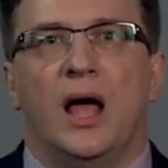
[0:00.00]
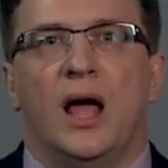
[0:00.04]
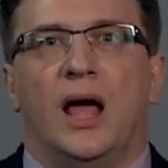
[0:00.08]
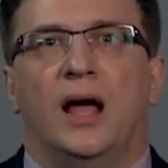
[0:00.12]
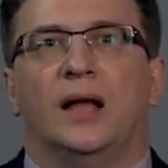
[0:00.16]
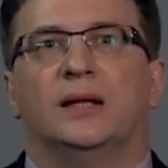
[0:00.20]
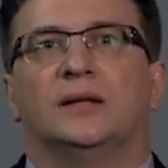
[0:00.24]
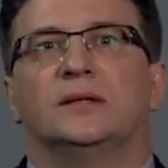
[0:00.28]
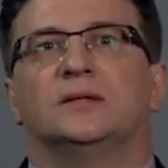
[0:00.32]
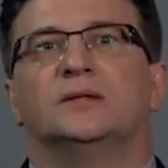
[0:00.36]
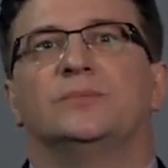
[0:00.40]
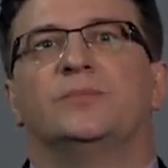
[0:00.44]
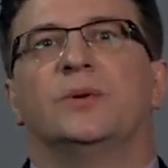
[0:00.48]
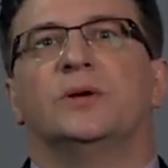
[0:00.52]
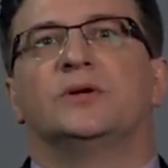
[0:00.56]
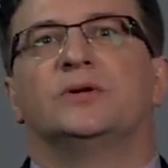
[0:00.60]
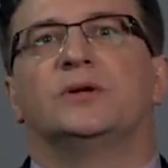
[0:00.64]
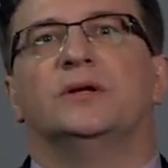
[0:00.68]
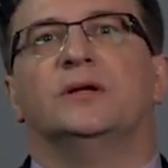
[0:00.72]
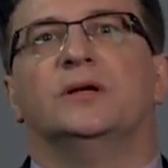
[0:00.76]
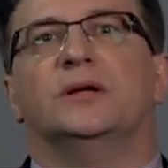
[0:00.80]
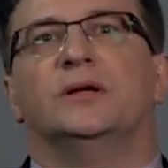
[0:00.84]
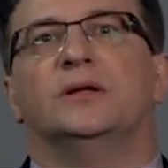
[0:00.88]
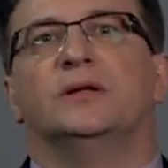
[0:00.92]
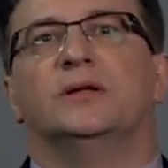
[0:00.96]
and
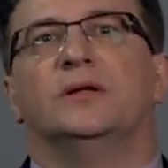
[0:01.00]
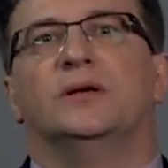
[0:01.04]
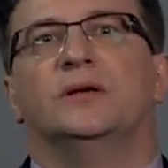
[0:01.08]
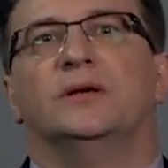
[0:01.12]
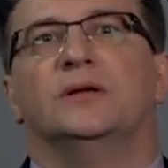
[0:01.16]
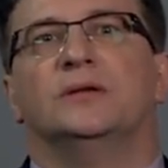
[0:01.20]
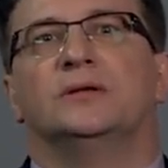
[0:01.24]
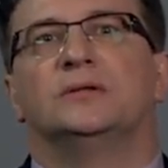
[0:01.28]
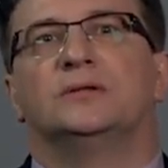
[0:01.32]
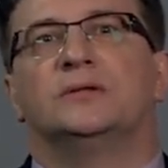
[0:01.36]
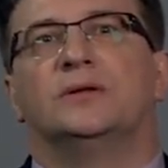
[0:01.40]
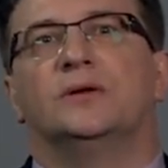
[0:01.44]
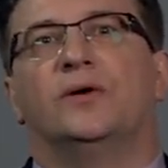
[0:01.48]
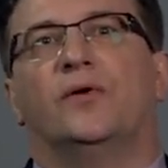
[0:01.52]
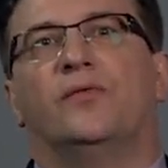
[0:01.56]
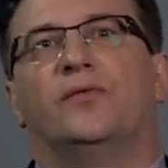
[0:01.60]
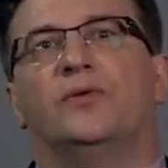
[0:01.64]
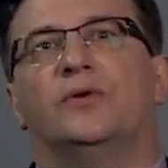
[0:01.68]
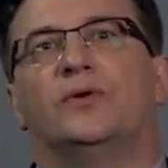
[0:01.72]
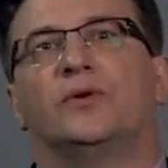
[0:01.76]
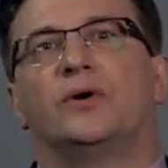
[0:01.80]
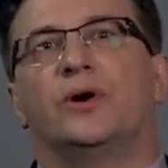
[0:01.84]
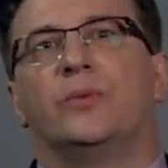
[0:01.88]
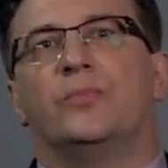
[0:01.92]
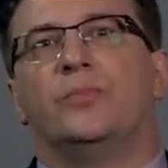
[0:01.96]
especially in the history of
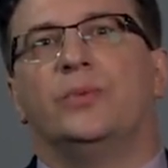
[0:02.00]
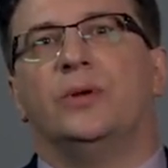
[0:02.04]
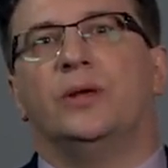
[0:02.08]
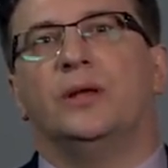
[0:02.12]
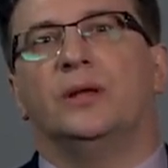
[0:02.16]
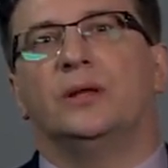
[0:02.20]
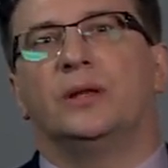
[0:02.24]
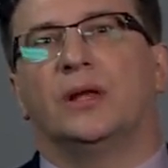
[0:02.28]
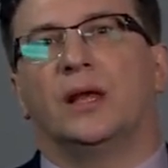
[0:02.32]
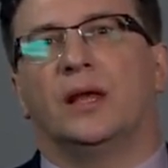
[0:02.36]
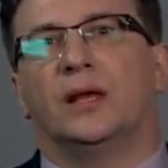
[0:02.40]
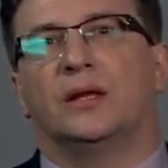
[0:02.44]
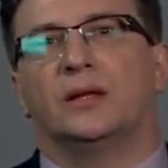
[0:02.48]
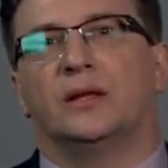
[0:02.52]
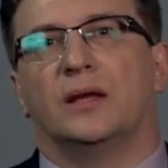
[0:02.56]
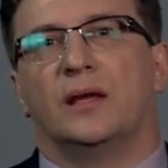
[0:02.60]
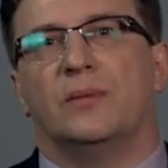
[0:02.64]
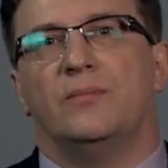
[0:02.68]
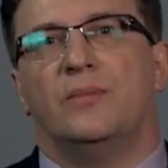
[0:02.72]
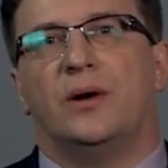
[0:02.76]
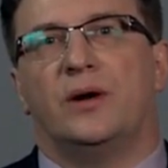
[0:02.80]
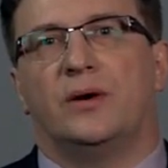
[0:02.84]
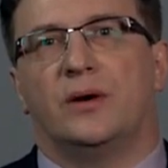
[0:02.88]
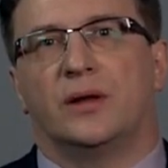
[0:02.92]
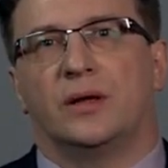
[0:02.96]
European and
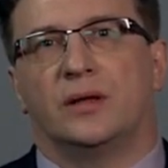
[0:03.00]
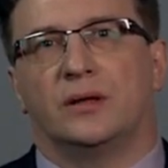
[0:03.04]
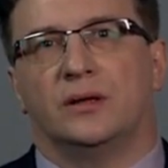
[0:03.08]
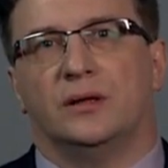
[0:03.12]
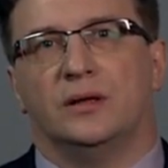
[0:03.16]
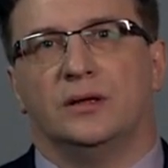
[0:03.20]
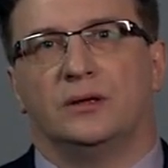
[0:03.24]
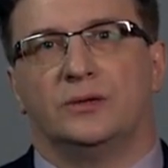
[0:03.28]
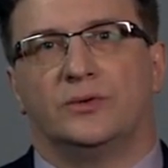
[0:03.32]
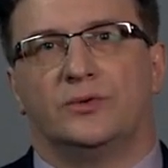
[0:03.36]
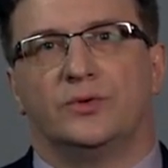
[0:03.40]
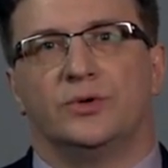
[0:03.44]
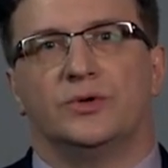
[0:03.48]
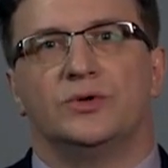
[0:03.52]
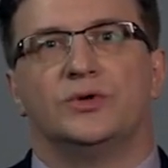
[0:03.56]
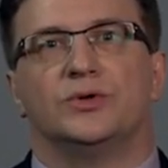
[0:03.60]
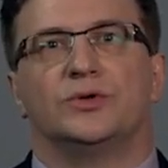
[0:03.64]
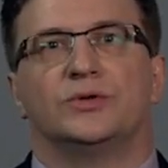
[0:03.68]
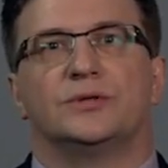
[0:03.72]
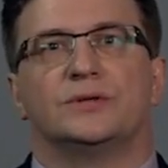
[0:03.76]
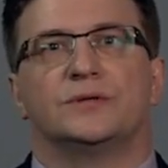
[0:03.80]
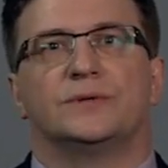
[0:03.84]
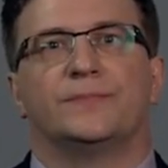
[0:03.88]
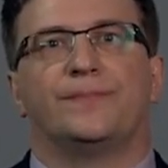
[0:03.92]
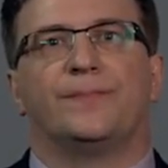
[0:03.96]
American
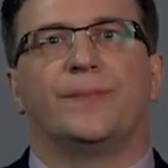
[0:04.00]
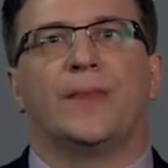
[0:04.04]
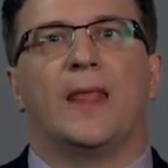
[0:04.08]
literatures.